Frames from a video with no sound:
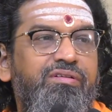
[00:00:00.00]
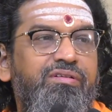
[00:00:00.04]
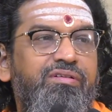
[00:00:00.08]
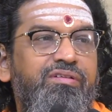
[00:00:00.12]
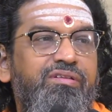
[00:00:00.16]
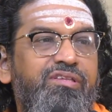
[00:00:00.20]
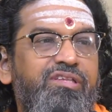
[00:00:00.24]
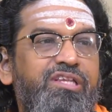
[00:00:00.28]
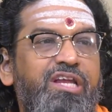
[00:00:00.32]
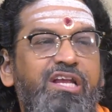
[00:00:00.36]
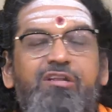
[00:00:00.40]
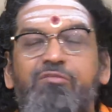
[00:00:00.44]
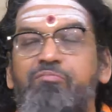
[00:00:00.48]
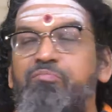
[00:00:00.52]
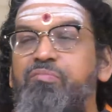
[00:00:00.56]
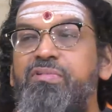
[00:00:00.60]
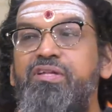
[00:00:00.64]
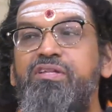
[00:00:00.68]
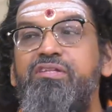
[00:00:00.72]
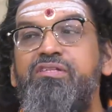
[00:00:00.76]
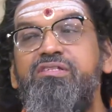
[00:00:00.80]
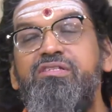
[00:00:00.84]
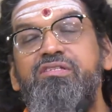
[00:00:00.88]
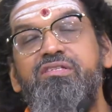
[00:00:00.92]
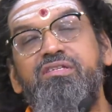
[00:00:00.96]
That
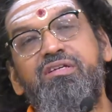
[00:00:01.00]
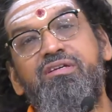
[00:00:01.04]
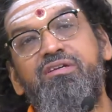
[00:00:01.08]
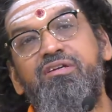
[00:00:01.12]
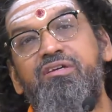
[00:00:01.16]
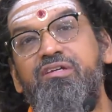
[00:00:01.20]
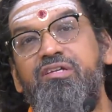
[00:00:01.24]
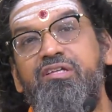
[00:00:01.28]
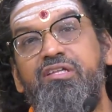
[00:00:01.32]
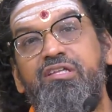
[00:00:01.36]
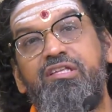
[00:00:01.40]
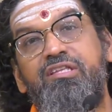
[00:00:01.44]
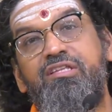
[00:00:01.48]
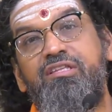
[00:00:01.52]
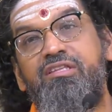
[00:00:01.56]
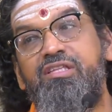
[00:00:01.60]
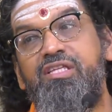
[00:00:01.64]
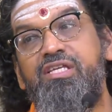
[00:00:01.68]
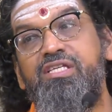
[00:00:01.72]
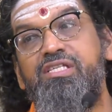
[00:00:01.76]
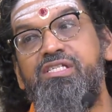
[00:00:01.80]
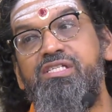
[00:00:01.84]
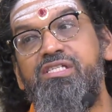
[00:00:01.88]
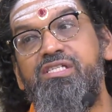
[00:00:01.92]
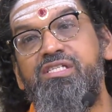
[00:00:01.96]
means
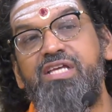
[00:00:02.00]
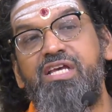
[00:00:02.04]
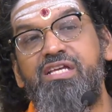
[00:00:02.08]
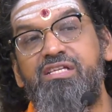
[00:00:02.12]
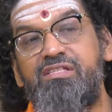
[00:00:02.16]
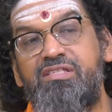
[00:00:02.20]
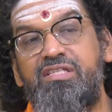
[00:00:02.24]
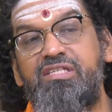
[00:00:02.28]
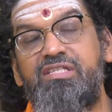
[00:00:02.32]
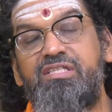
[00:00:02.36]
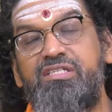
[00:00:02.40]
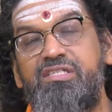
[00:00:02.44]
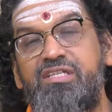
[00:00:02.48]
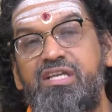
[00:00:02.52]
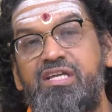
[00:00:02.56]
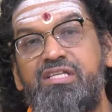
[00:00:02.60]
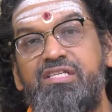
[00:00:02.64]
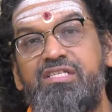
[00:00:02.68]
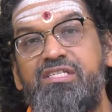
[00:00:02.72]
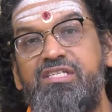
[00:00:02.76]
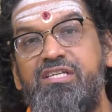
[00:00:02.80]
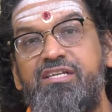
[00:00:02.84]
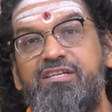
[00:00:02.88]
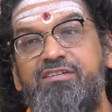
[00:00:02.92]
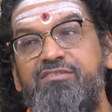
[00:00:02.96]
this
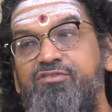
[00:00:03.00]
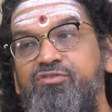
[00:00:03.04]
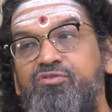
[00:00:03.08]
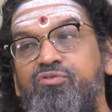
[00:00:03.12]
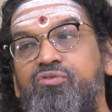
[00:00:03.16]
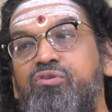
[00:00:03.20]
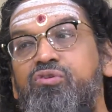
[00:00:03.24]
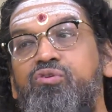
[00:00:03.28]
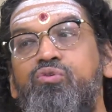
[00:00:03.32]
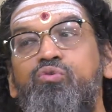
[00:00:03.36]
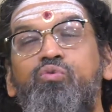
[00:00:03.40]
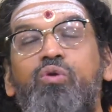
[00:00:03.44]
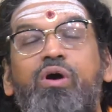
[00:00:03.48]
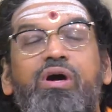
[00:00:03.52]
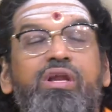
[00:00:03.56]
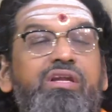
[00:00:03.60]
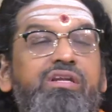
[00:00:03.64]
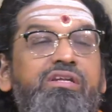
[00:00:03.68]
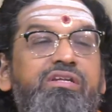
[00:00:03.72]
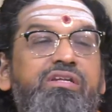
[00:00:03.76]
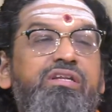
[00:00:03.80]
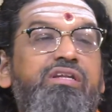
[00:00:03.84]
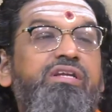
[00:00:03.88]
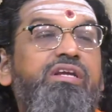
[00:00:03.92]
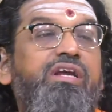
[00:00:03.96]
existence is your
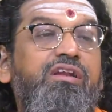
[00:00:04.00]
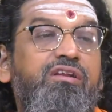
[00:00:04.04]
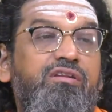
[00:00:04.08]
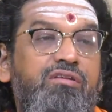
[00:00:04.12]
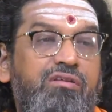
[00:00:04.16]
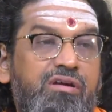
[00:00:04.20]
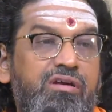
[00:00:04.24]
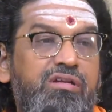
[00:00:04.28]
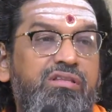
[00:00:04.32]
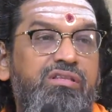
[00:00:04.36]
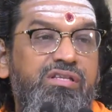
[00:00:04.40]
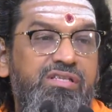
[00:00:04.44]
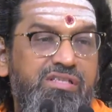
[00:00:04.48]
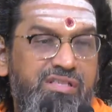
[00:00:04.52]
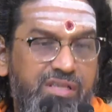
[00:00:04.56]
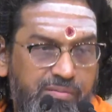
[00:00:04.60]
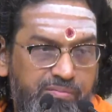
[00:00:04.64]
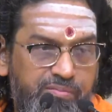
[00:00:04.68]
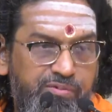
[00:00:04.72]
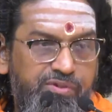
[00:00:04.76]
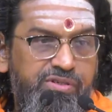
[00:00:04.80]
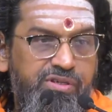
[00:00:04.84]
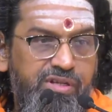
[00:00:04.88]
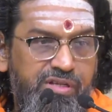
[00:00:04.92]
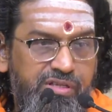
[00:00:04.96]
quality and not the
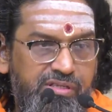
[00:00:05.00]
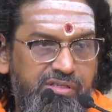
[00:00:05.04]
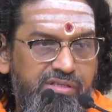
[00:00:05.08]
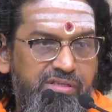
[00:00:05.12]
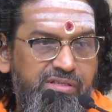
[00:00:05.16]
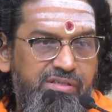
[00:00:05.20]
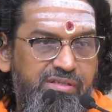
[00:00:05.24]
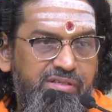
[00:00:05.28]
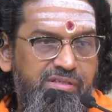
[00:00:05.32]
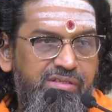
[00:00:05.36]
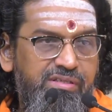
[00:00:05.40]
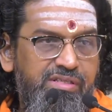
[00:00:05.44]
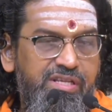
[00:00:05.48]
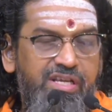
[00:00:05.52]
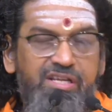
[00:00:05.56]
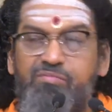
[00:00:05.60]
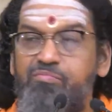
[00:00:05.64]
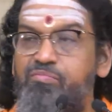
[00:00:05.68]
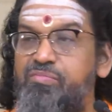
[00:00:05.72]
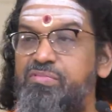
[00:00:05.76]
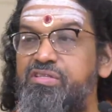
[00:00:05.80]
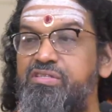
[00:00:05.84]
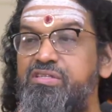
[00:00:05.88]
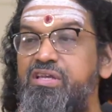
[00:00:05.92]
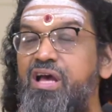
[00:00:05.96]
substance. That
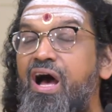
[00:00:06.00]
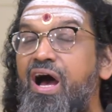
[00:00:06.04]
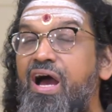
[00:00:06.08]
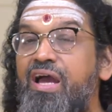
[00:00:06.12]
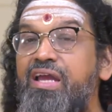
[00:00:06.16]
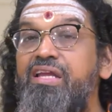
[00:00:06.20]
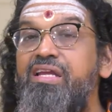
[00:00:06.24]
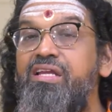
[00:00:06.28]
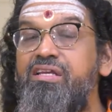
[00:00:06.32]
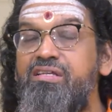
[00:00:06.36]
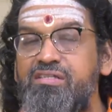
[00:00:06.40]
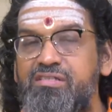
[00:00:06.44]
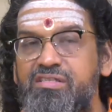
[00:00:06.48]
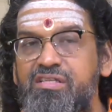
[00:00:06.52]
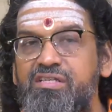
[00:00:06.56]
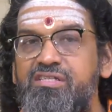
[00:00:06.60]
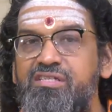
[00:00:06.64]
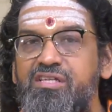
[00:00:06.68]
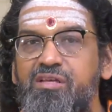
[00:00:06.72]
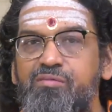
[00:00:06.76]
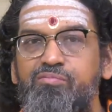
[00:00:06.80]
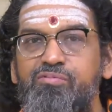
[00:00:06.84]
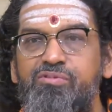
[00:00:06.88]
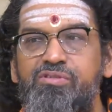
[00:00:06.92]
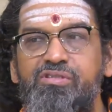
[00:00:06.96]
means I is the
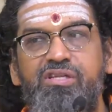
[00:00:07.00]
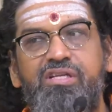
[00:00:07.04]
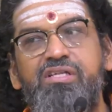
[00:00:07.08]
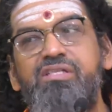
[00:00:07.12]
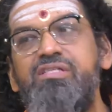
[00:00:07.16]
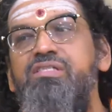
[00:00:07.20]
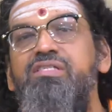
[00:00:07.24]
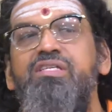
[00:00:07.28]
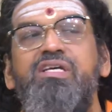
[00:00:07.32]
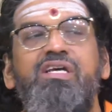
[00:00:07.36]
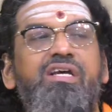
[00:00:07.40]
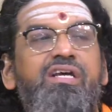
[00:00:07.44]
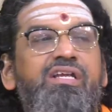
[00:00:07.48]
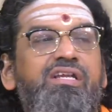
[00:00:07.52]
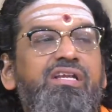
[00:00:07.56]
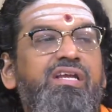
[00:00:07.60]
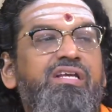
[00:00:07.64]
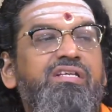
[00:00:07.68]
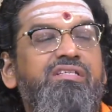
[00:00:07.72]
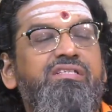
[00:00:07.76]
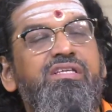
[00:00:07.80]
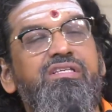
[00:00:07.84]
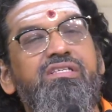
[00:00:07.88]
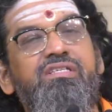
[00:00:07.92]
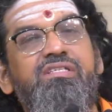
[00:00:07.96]
substance and
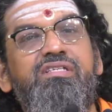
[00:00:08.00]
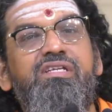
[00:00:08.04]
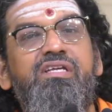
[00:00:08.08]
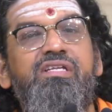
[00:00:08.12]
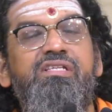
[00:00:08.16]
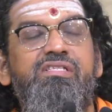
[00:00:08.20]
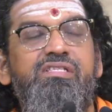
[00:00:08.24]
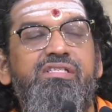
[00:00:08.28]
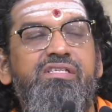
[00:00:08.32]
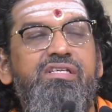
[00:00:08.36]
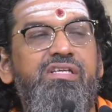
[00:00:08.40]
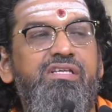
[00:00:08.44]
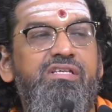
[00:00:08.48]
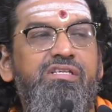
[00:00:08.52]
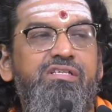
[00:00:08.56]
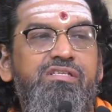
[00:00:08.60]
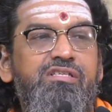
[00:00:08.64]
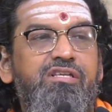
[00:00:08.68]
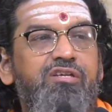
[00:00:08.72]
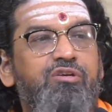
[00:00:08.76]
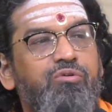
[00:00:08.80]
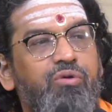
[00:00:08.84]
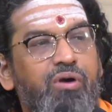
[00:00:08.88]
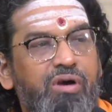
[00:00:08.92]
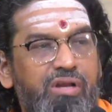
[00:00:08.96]
existence is
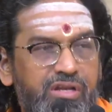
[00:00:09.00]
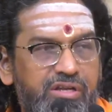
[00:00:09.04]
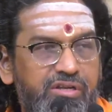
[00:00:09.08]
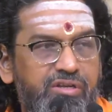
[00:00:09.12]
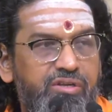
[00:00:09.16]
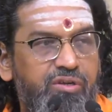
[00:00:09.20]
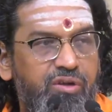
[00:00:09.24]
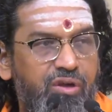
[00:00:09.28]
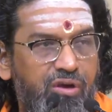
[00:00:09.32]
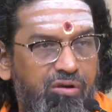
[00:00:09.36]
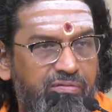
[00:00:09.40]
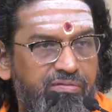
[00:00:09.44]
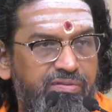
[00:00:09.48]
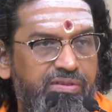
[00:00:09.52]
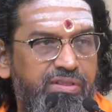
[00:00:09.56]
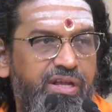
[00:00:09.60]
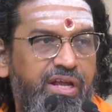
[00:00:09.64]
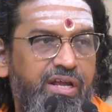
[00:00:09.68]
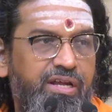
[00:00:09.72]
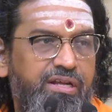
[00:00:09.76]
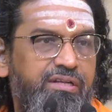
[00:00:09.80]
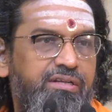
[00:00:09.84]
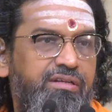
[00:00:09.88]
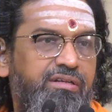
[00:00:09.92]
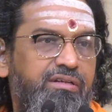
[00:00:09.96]
the quality of
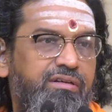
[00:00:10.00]
that.